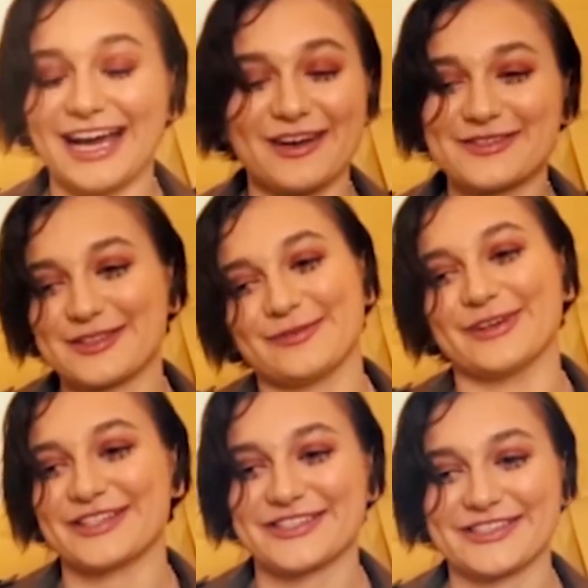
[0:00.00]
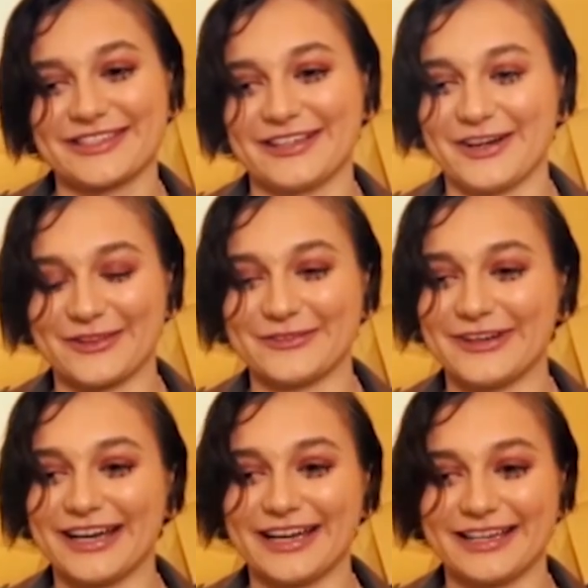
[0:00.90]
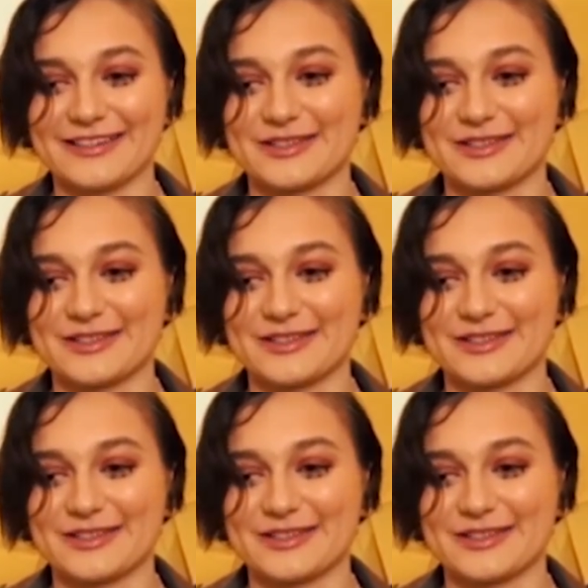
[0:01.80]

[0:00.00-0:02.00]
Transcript: I have so much on the way,